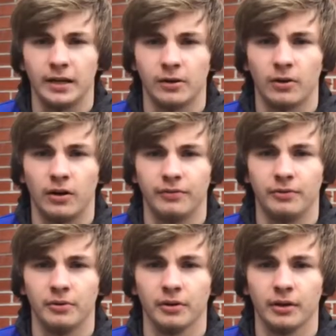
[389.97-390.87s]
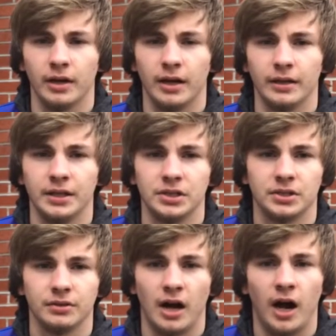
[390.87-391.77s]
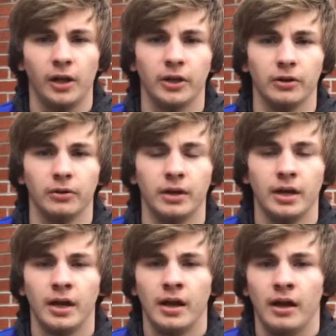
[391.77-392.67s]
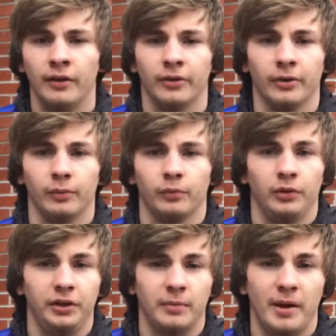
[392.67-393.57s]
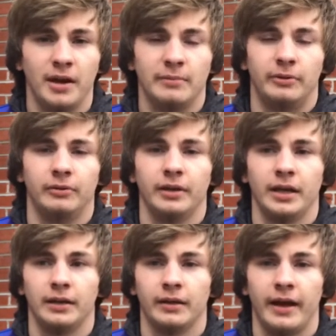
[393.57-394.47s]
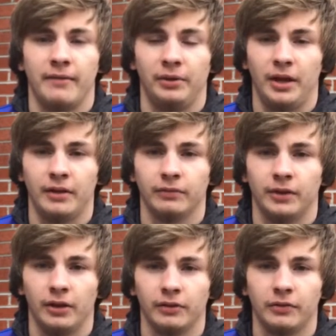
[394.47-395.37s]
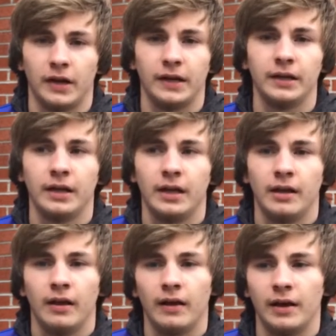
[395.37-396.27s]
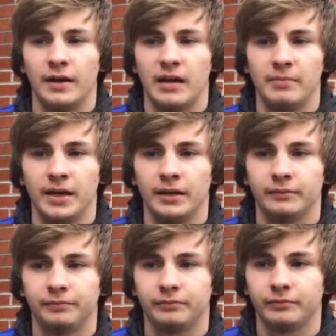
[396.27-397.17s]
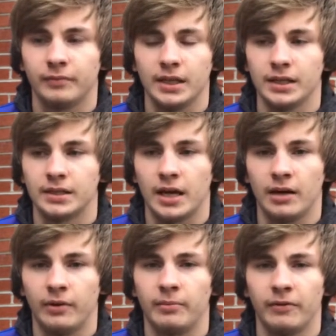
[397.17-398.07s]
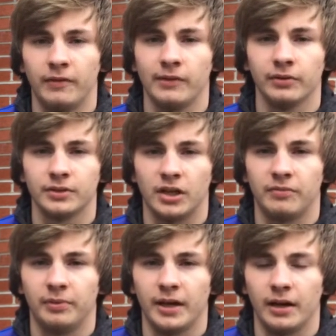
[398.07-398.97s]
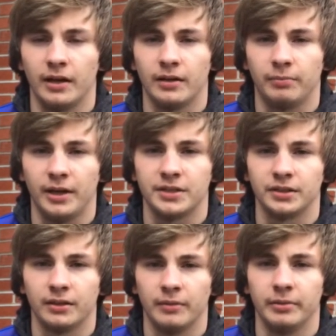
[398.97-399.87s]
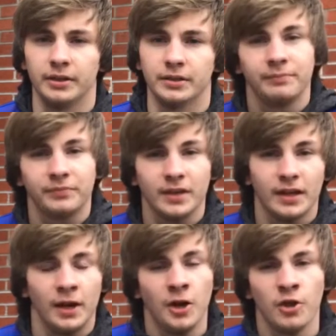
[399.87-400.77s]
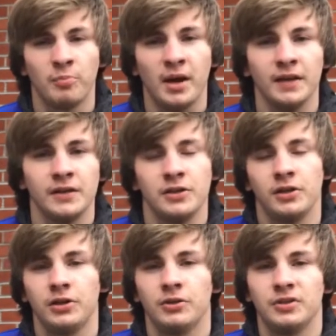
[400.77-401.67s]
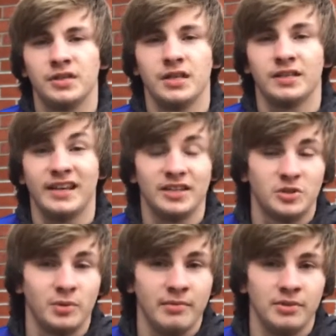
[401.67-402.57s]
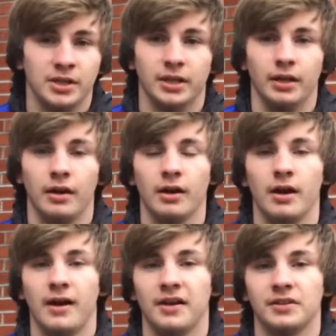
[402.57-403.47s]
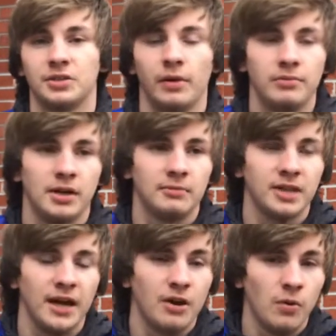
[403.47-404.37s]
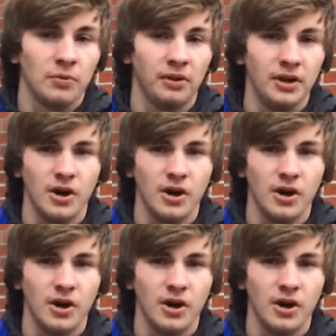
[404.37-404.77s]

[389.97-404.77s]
I need a crawl for. Uh, it's hollow. They're really dependable and they have a lot of color variety. Uh, Netbait is kind of one of my favorite soft pla uh, plastic companies. Another bait that you can use is a swim jig. Uh, swim jigs, I don't really